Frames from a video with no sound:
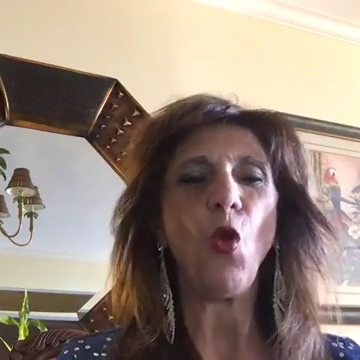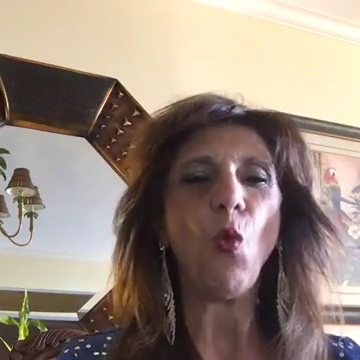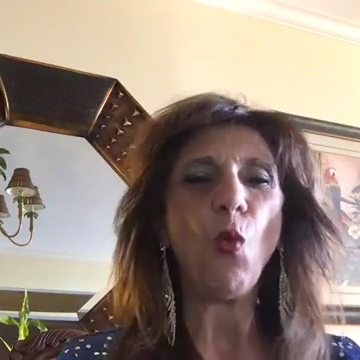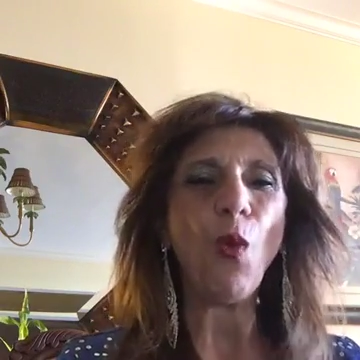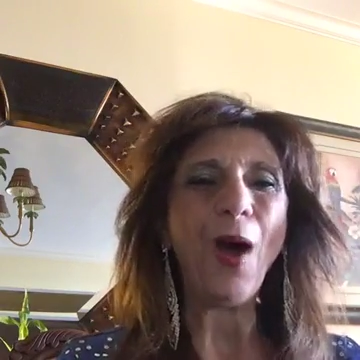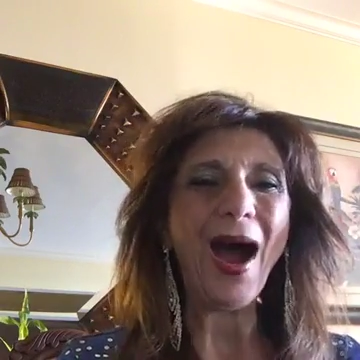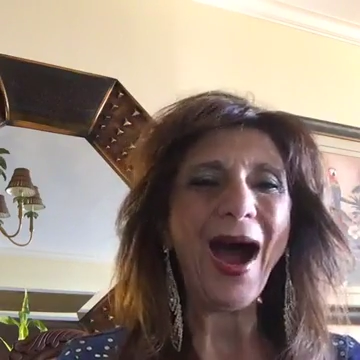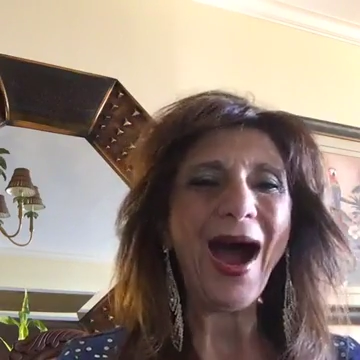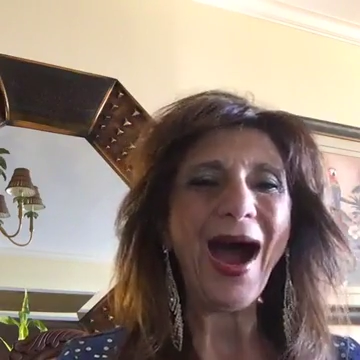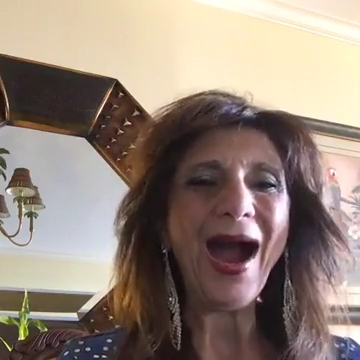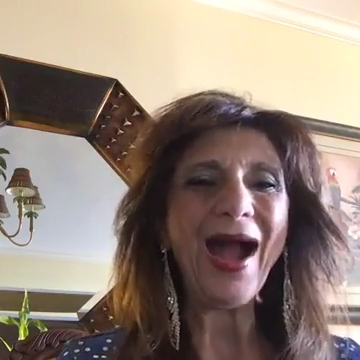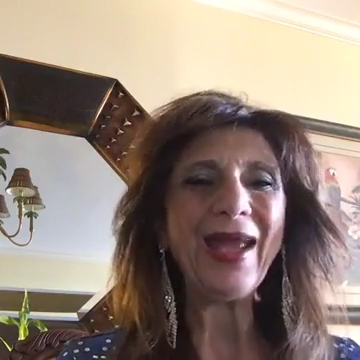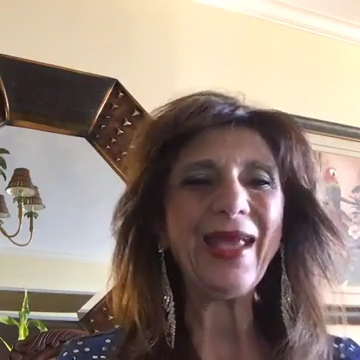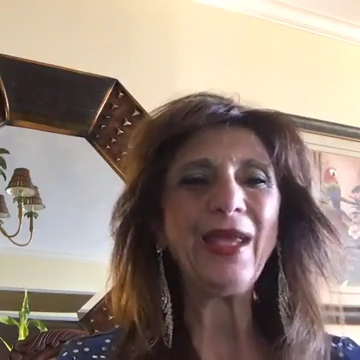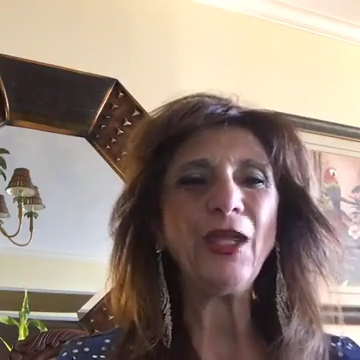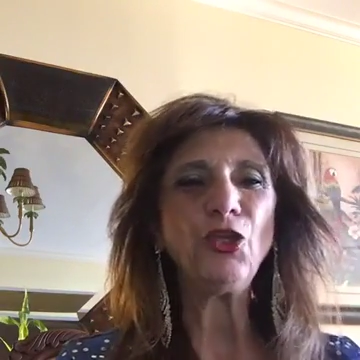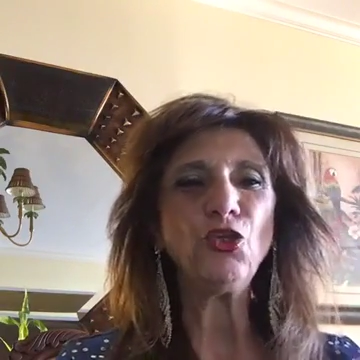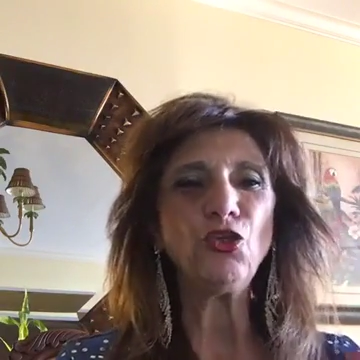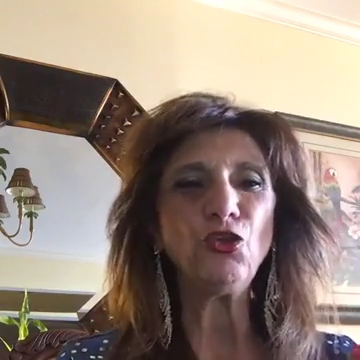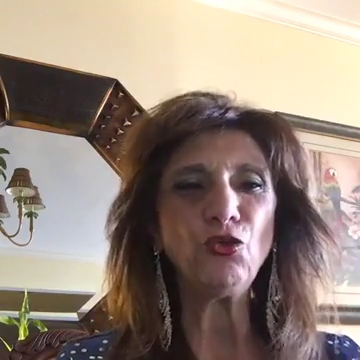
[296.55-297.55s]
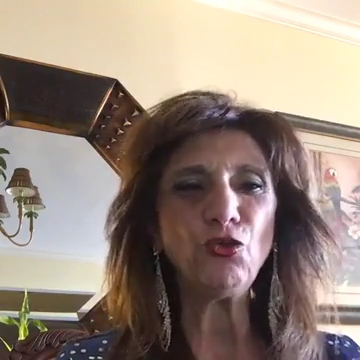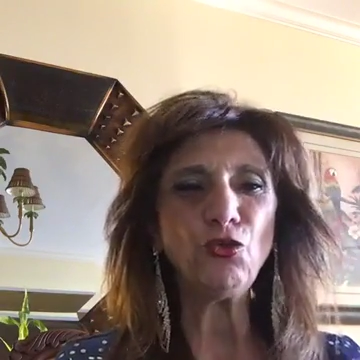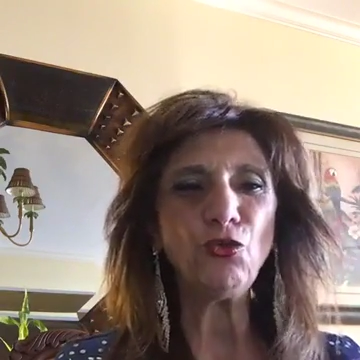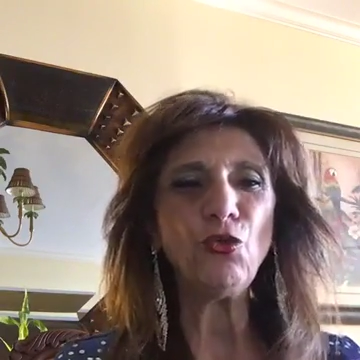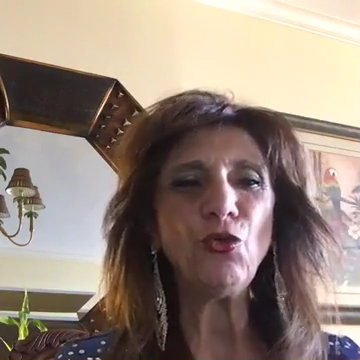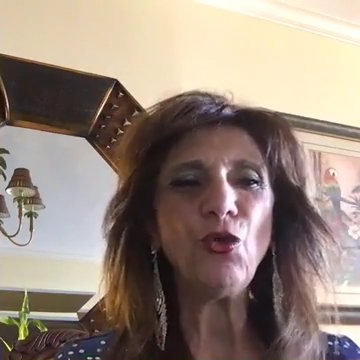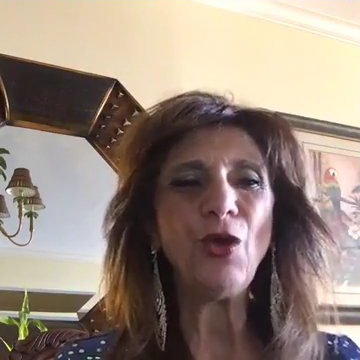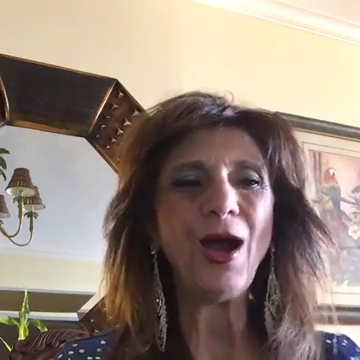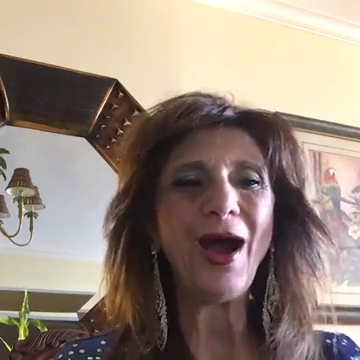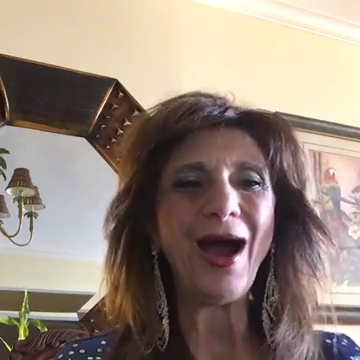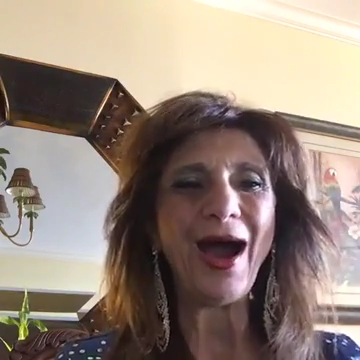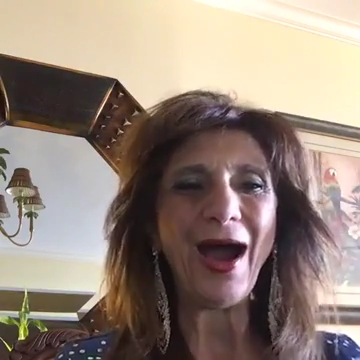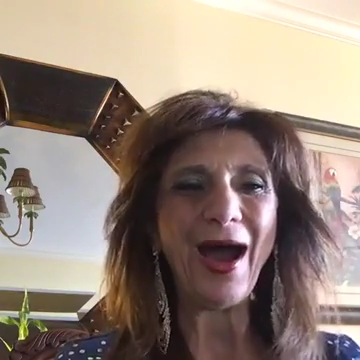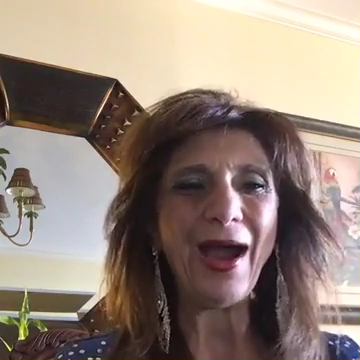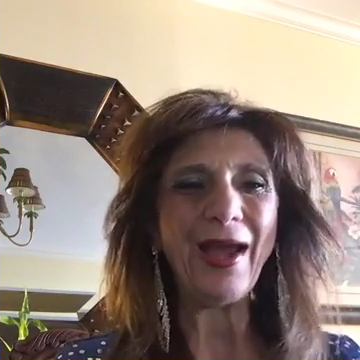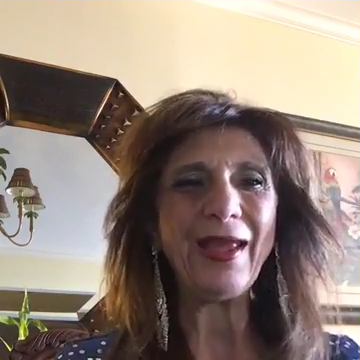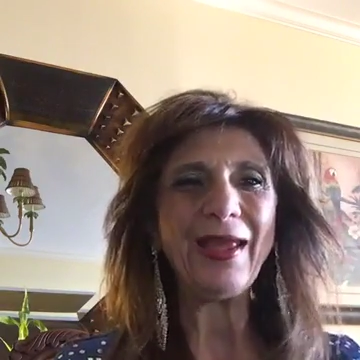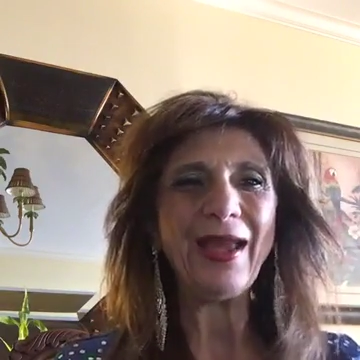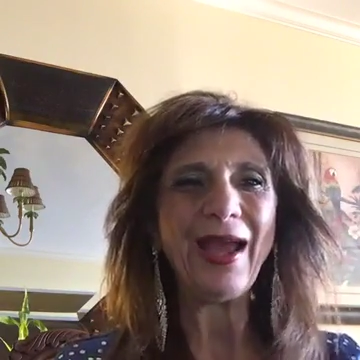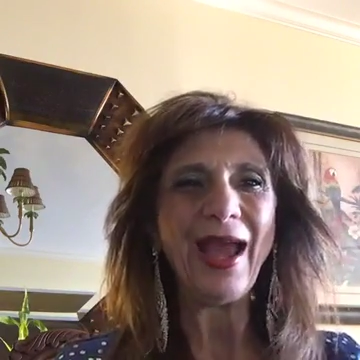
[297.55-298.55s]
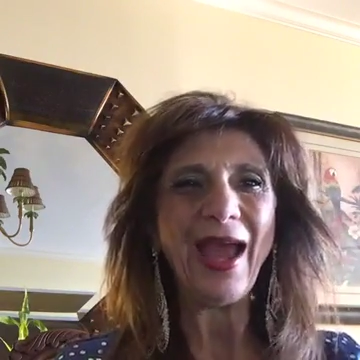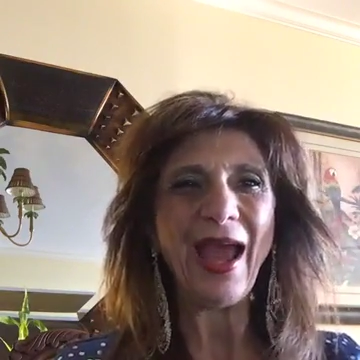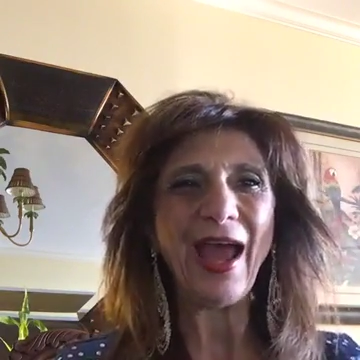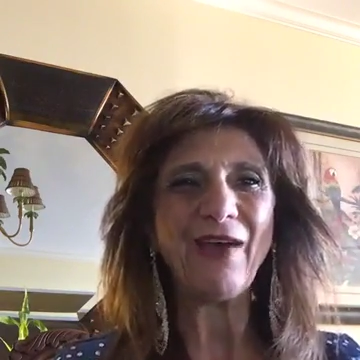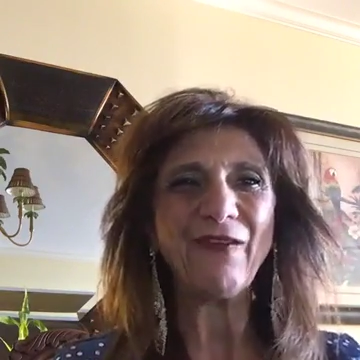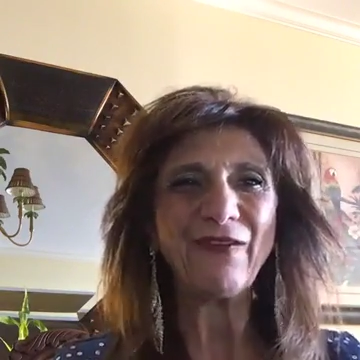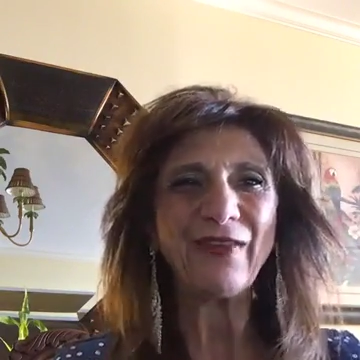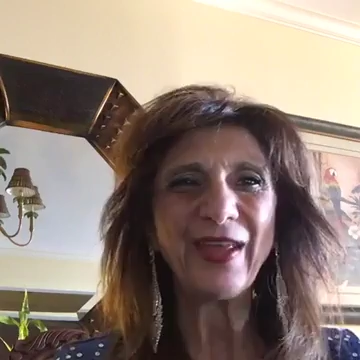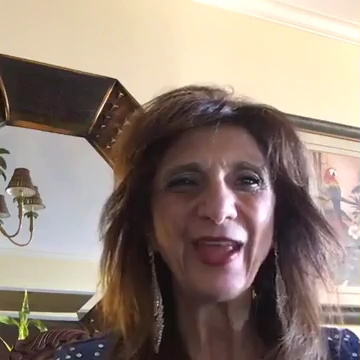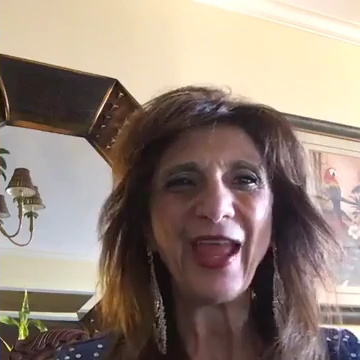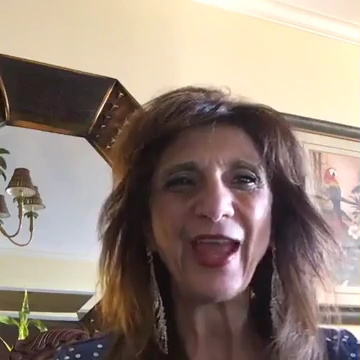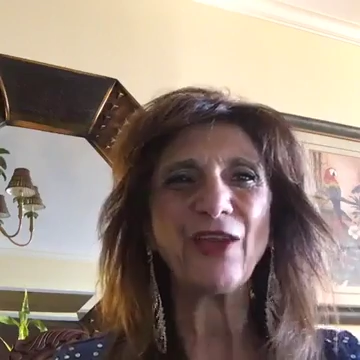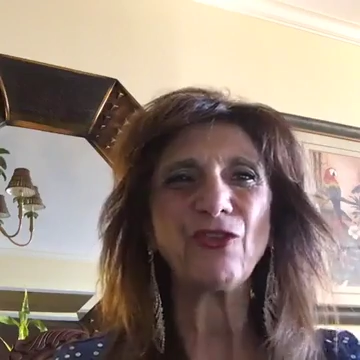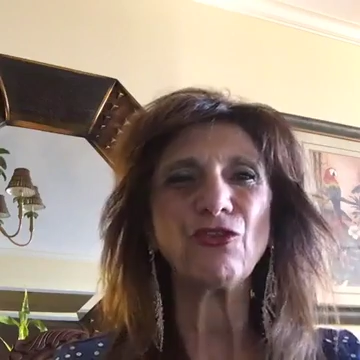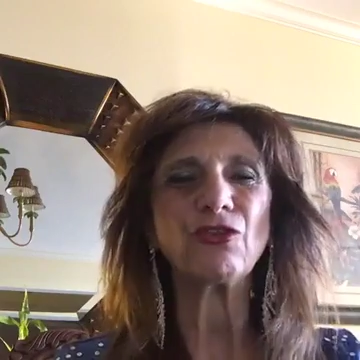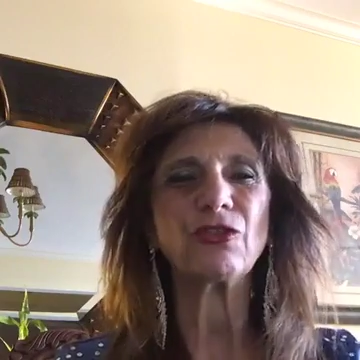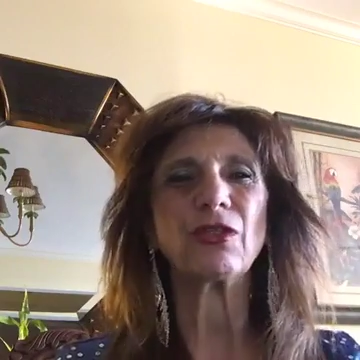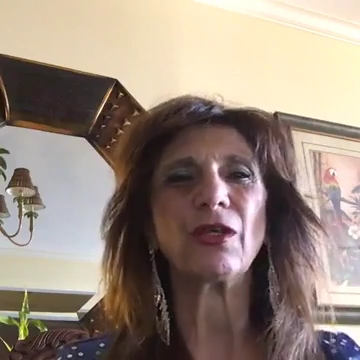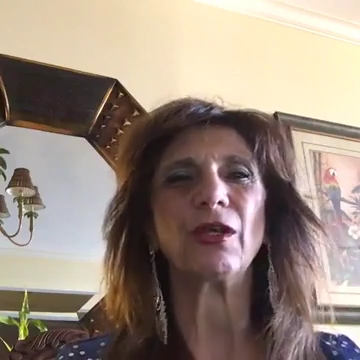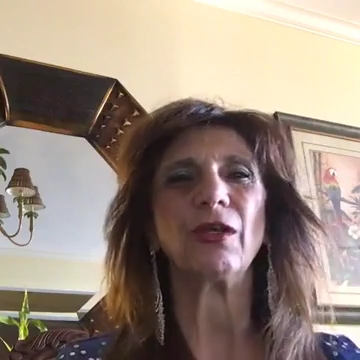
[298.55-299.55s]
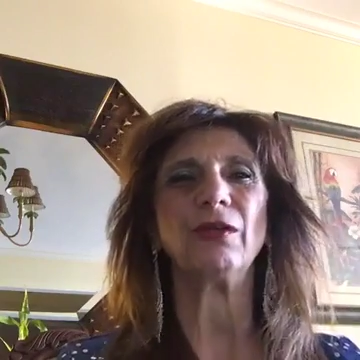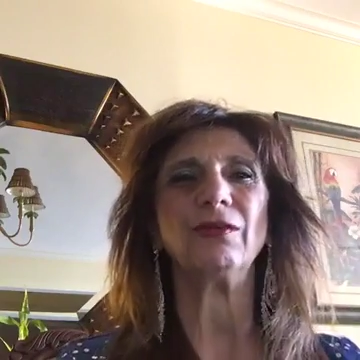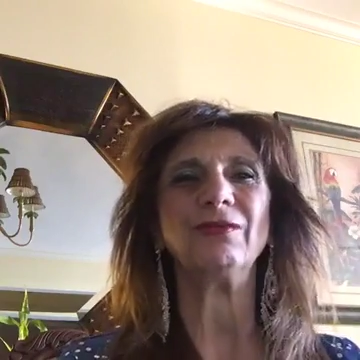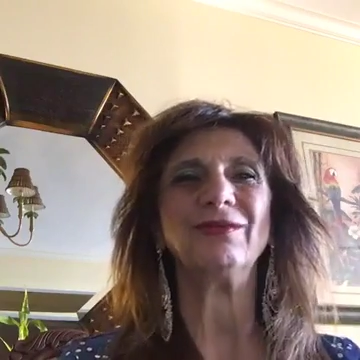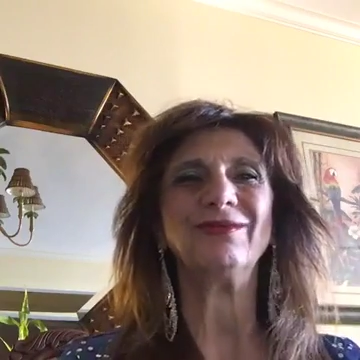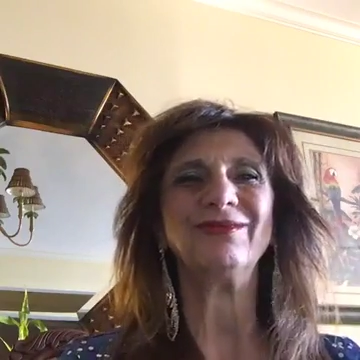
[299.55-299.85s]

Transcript: Why do I have cancer?